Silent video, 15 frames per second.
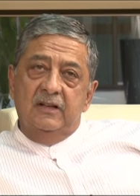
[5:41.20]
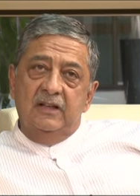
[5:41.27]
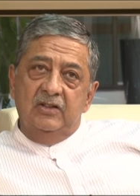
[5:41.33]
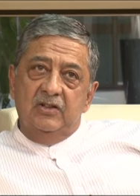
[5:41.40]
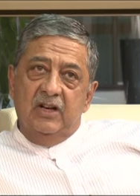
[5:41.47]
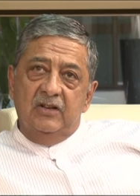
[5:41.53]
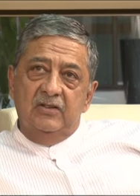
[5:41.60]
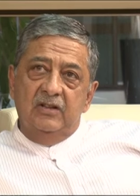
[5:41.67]
an
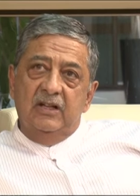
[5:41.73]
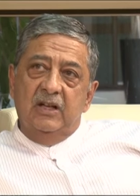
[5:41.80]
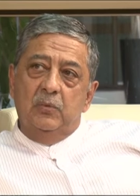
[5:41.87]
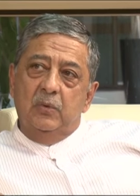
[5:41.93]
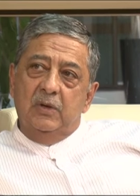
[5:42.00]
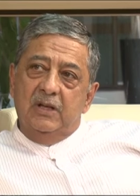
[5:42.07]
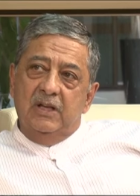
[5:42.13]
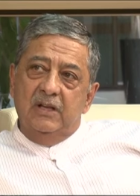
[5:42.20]
injection that
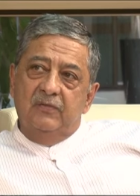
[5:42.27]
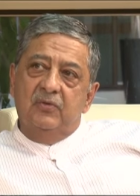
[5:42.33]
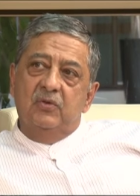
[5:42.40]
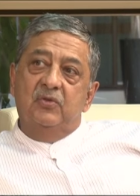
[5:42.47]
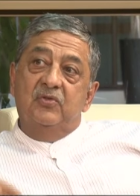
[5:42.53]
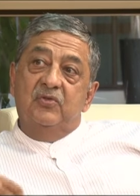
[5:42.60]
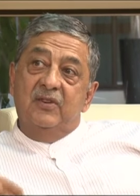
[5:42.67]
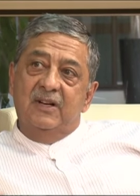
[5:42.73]
we give to
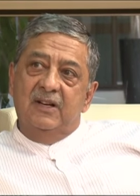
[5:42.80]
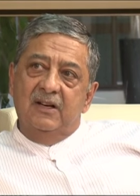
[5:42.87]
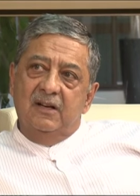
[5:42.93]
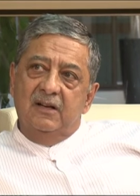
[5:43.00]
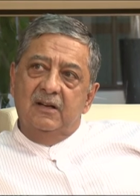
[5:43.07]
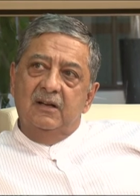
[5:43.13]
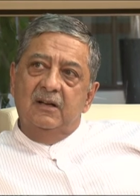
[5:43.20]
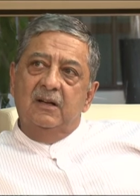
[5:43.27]
trigger
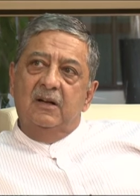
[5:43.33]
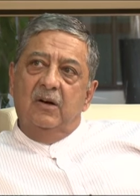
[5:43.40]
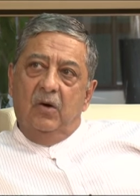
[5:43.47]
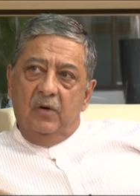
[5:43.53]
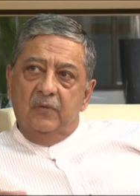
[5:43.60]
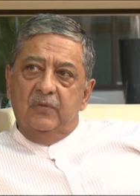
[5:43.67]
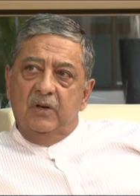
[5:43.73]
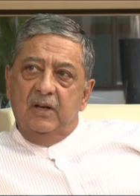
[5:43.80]

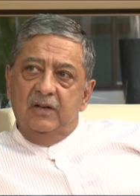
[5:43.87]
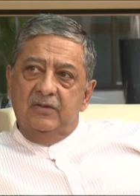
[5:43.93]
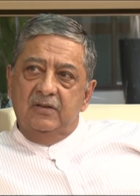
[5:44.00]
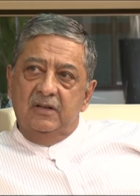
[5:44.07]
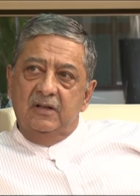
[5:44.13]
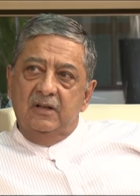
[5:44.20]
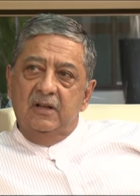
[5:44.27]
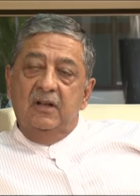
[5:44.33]

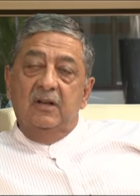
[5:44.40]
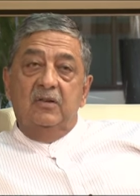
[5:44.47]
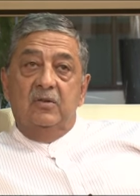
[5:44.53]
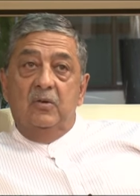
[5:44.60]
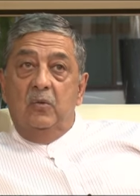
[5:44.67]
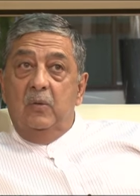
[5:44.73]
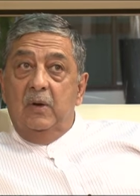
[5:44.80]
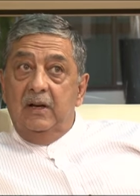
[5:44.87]
ovulation,
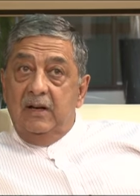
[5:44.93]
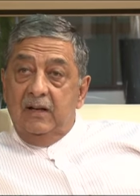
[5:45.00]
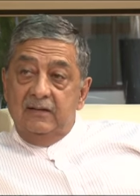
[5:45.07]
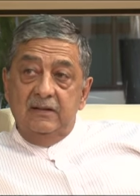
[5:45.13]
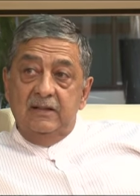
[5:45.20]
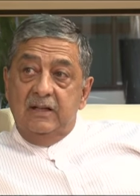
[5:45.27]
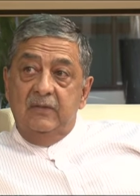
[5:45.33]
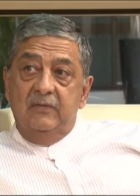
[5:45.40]
so one
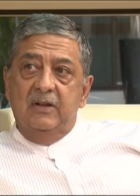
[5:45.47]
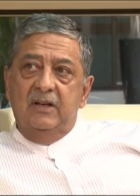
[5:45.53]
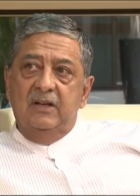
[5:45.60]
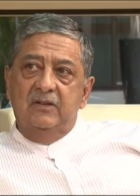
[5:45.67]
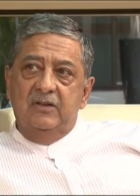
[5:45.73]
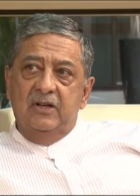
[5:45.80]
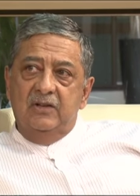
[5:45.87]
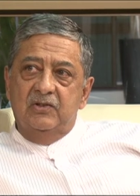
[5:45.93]
doesn't give that
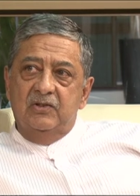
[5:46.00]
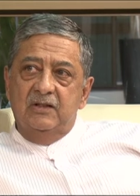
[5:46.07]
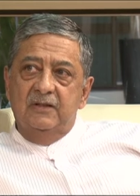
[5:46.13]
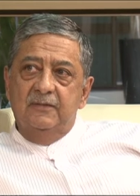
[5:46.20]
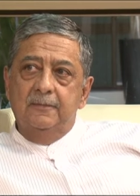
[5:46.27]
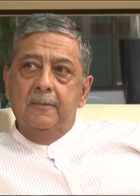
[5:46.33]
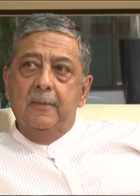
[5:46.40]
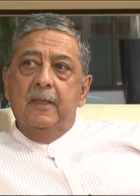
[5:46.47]
injection,
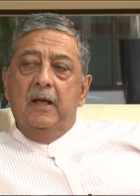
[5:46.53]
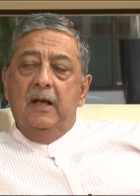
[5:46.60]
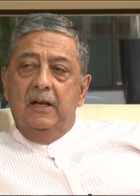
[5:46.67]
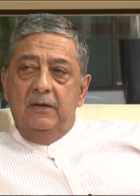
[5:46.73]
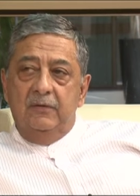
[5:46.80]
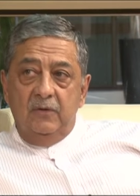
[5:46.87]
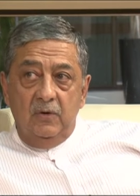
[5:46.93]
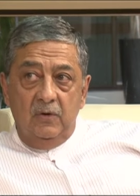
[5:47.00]
and
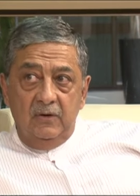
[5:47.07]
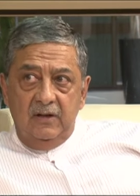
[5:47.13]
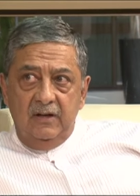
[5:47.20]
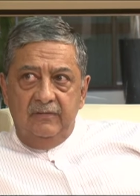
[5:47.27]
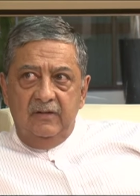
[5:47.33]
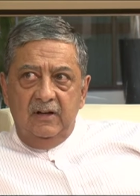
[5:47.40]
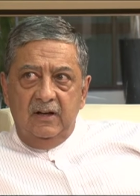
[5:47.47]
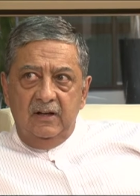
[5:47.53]
if you don't
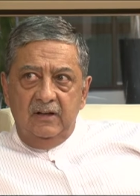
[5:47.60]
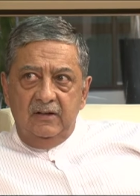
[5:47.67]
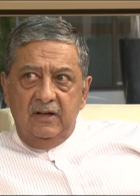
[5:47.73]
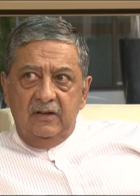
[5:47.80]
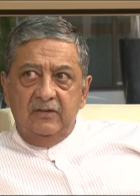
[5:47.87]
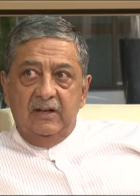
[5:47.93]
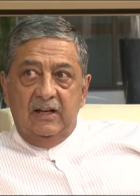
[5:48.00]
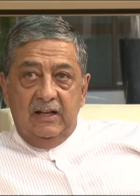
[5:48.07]
give that
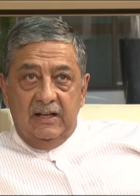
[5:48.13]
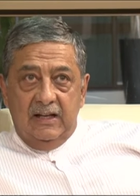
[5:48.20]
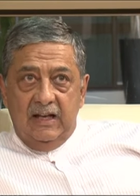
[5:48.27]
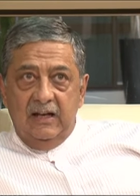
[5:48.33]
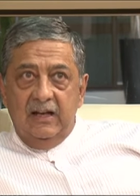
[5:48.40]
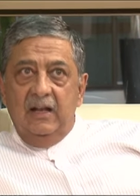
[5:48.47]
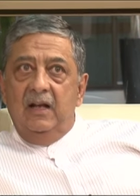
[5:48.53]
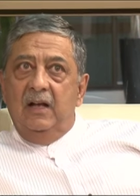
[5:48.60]
injection,
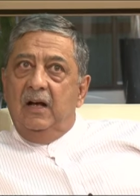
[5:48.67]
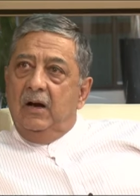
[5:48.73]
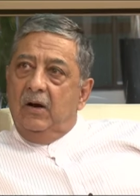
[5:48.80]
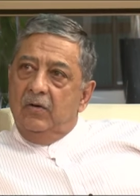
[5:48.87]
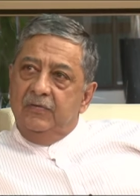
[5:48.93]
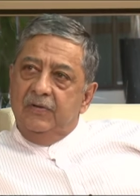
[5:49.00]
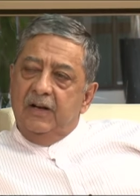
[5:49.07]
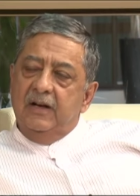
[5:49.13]
again,
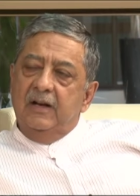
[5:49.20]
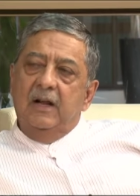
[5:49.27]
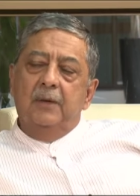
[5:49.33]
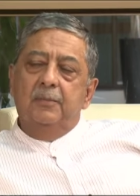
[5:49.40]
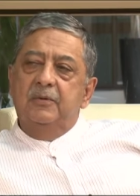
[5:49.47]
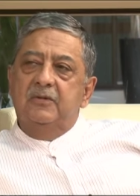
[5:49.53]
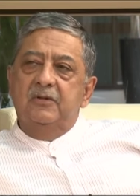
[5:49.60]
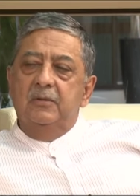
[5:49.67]
ovarian
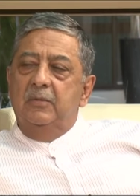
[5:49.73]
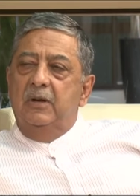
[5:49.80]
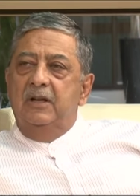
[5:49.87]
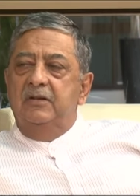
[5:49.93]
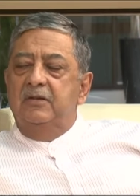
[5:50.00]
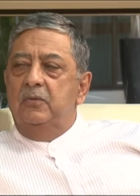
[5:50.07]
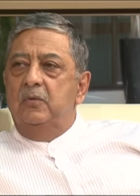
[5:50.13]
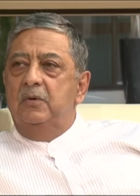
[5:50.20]

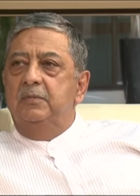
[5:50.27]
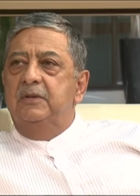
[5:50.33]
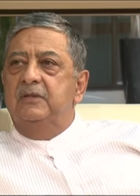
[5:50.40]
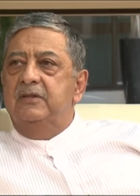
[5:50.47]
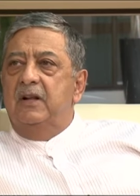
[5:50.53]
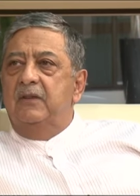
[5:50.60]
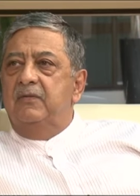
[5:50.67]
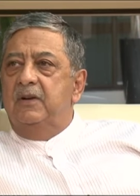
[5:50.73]
hyperstimulation will be
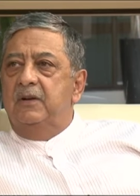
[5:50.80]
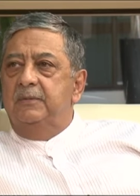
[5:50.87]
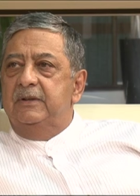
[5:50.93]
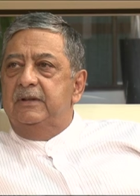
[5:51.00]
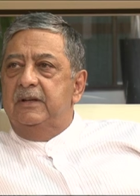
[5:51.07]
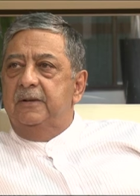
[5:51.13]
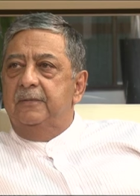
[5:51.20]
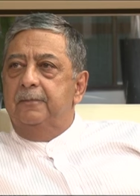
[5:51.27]

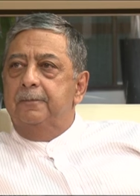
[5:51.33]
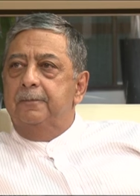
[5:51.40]
self-limiting.